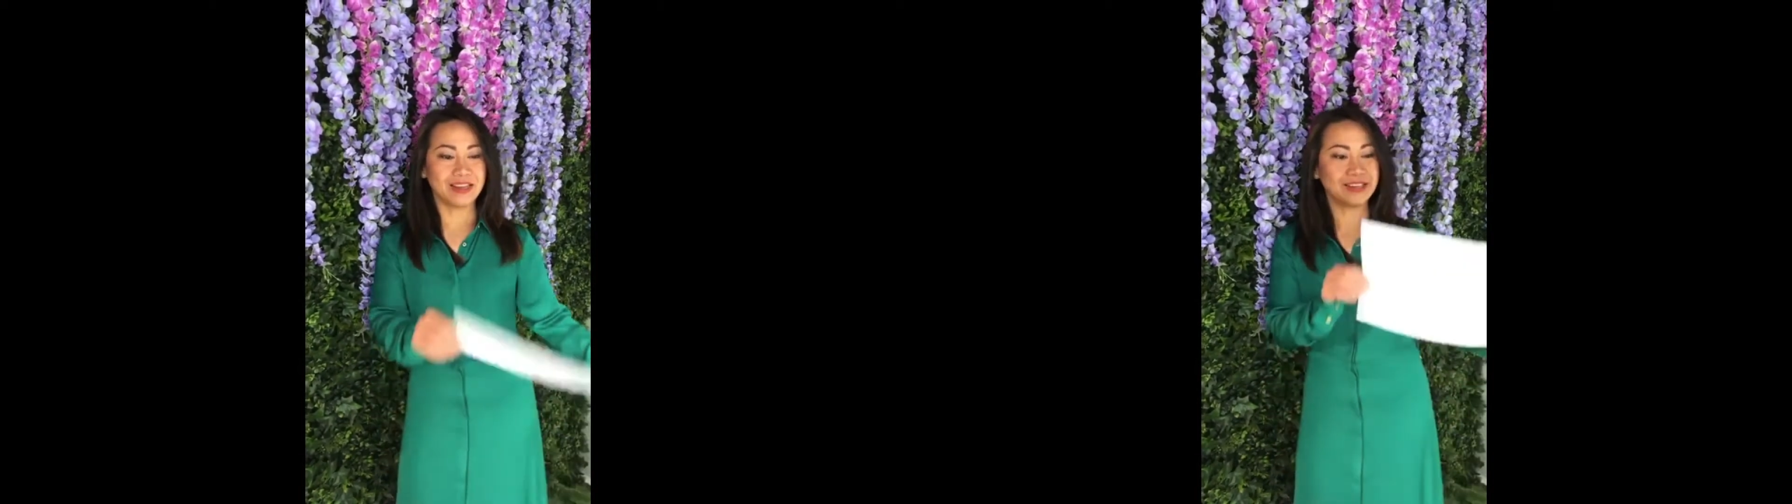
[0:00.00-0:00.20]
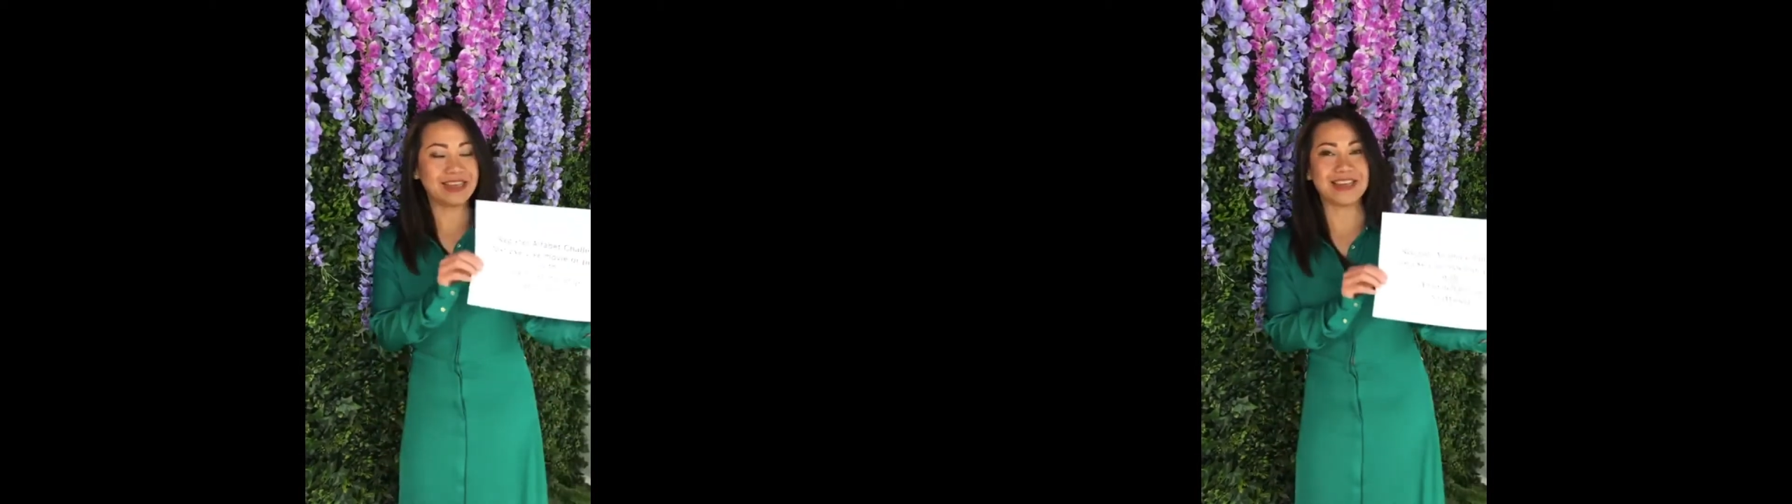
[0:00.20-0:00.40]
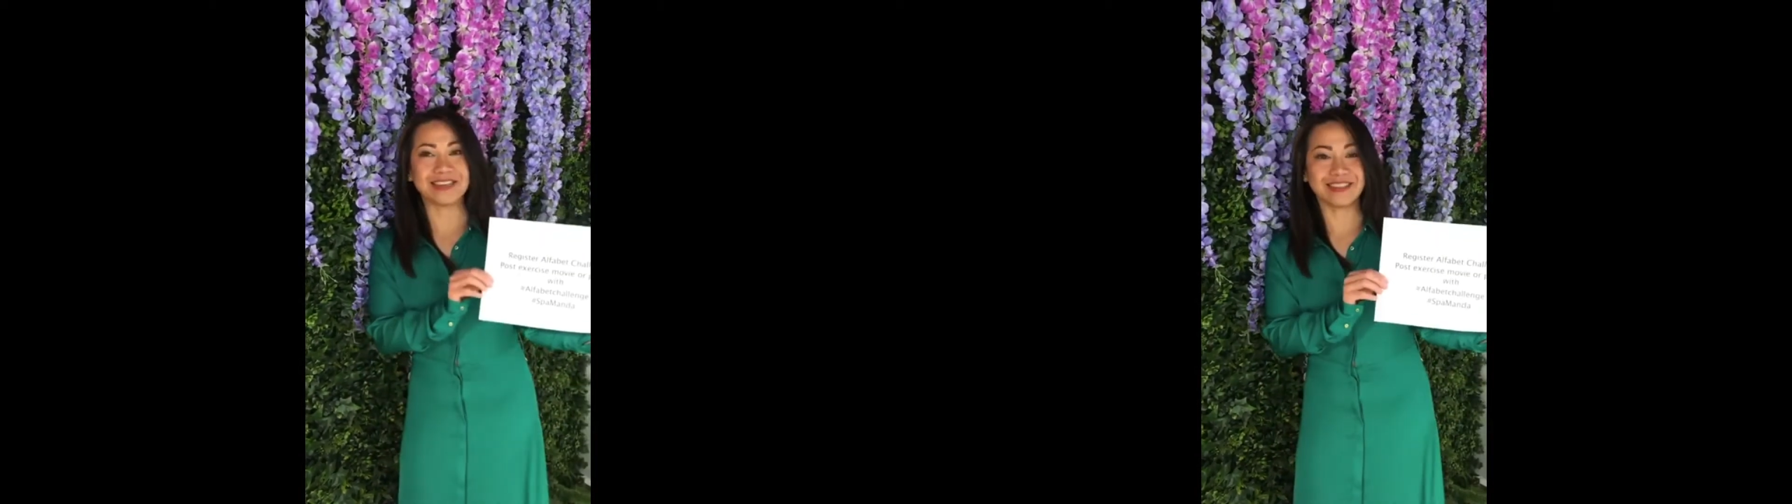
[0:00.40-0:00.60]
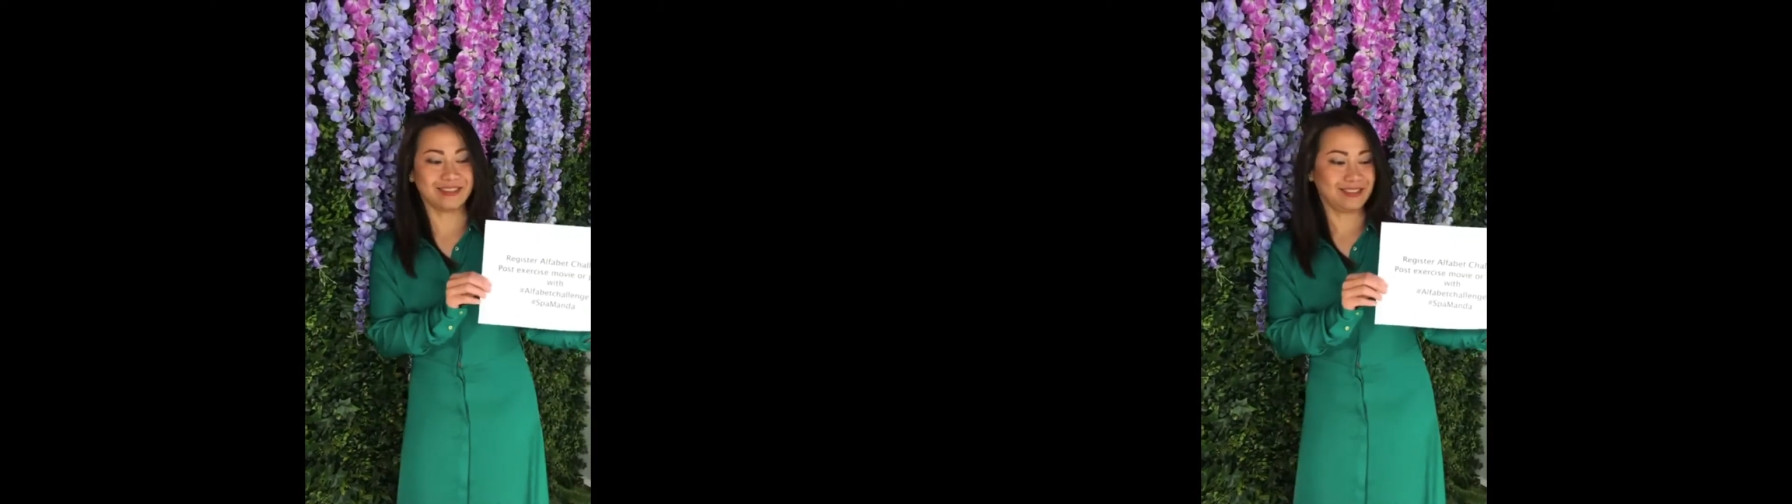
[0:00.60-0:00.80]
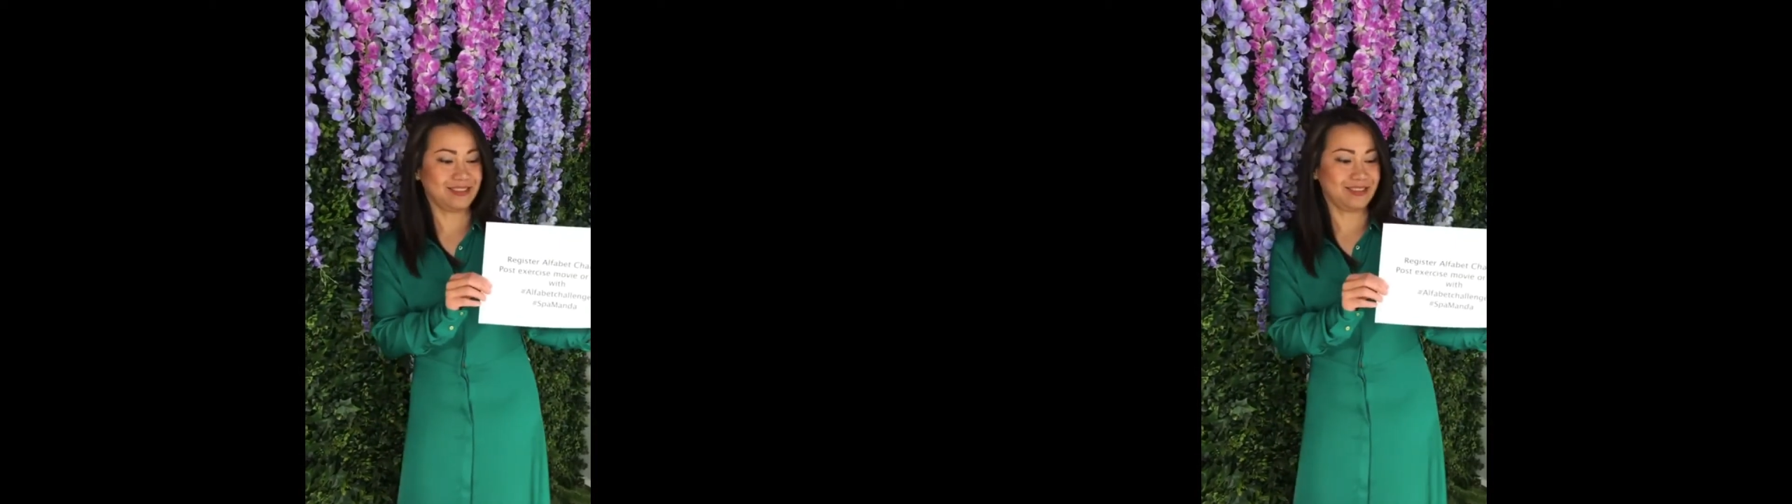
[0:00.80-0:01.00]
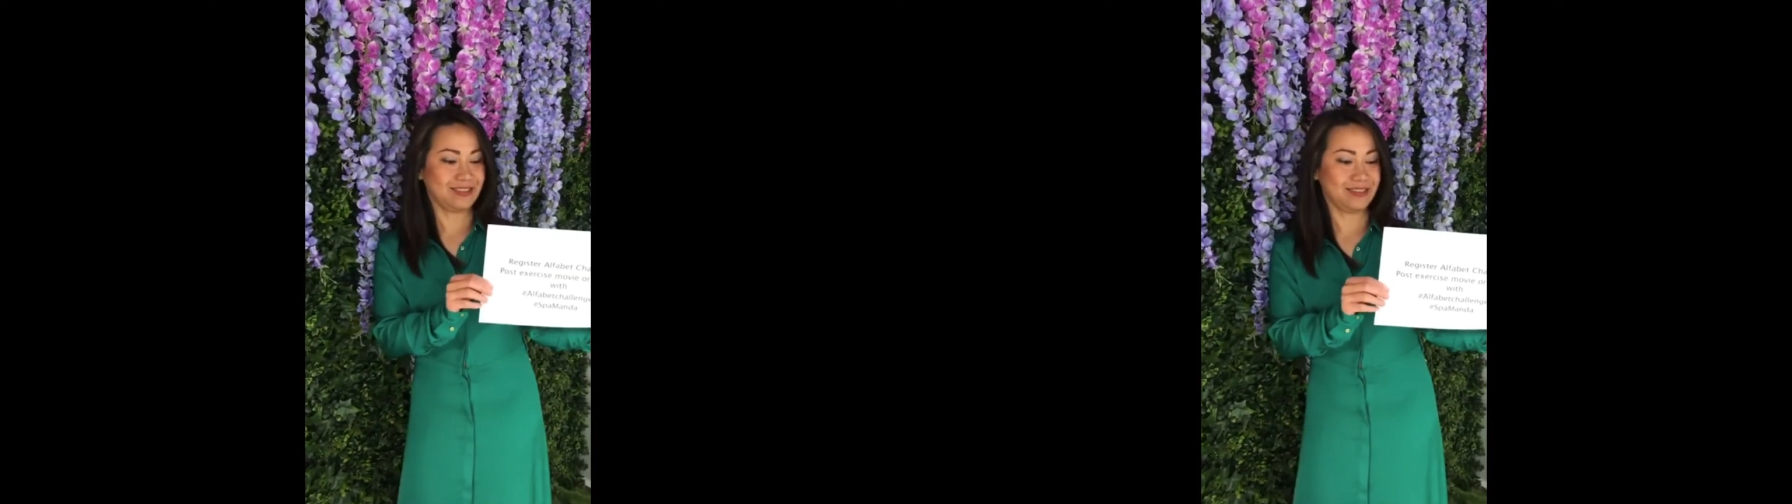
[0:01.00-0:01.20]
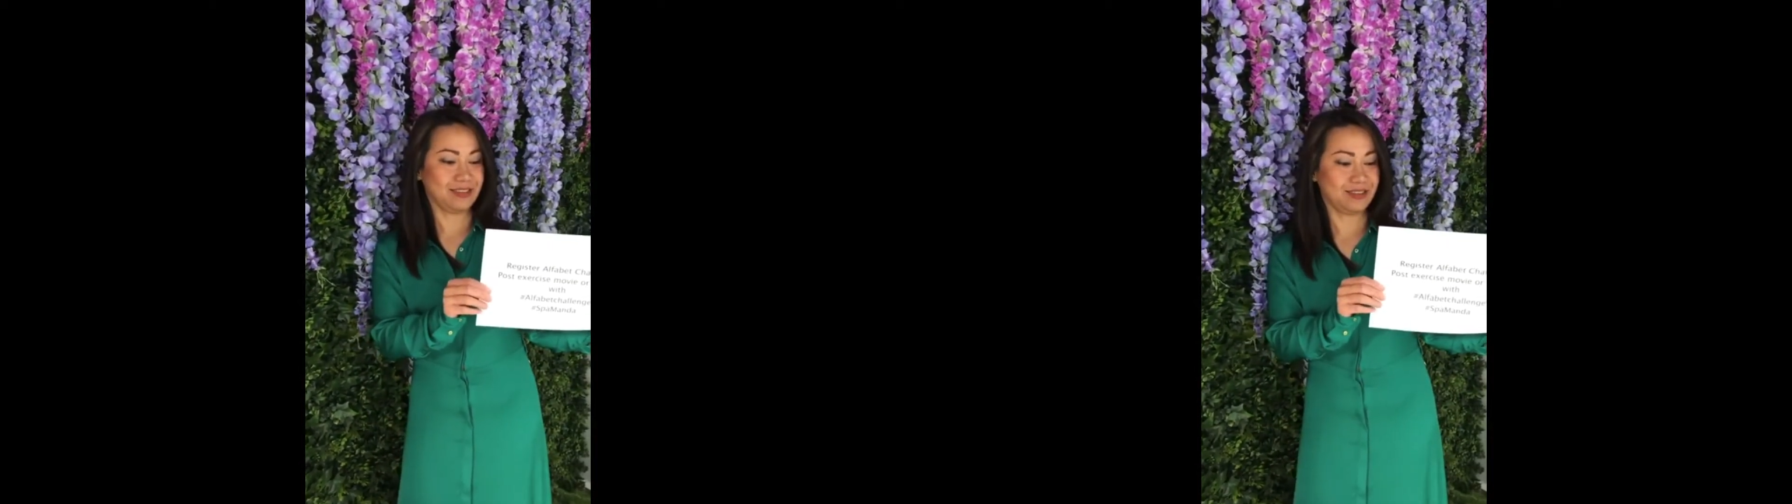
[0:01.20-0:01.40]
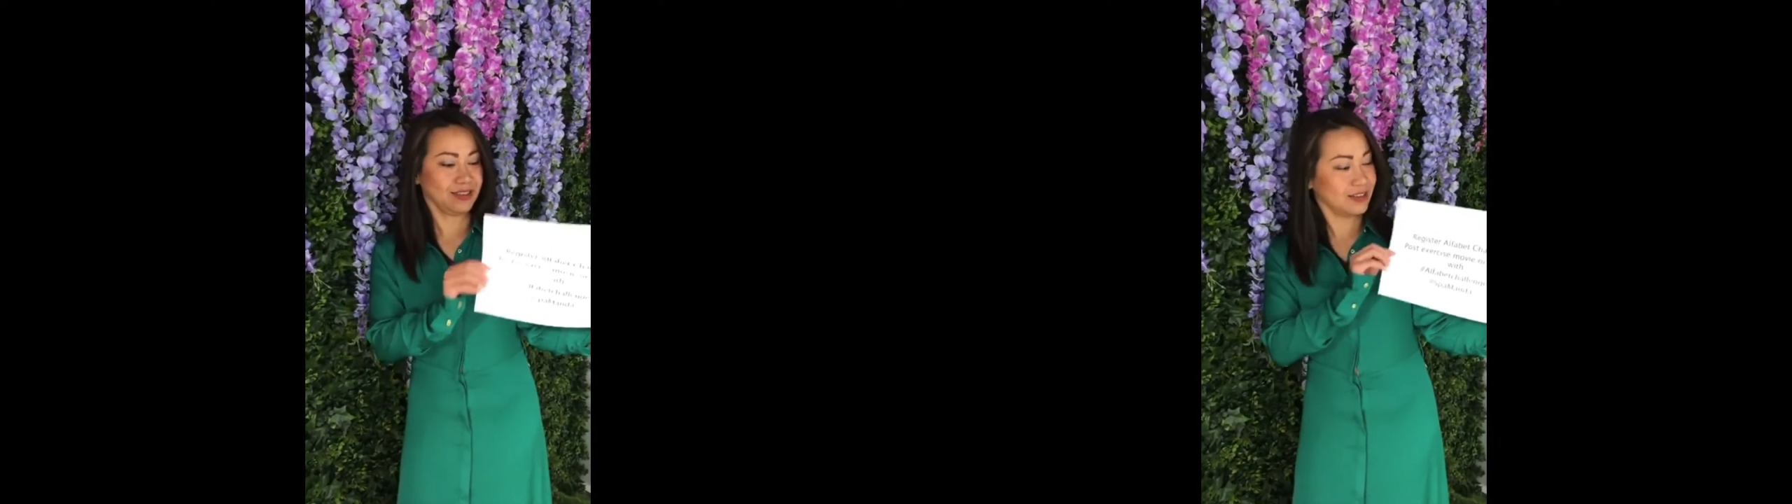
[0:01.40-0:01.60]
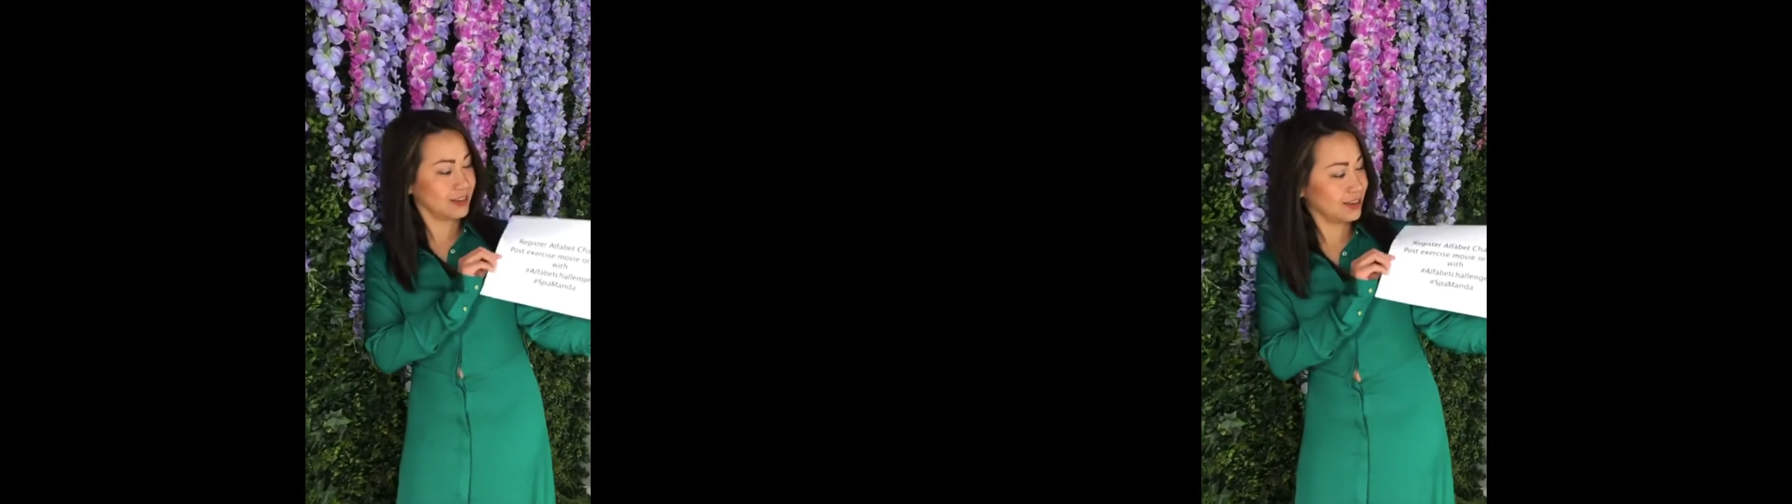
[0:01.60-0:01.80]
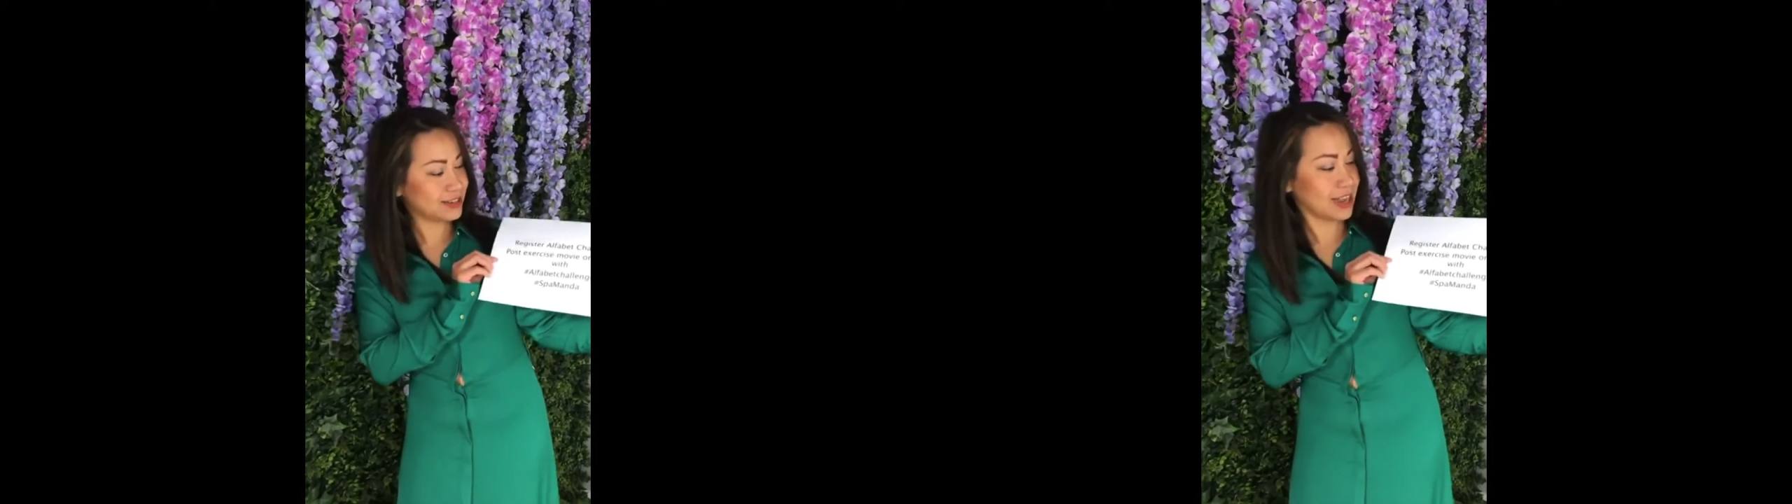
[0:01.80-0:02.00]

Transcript: this is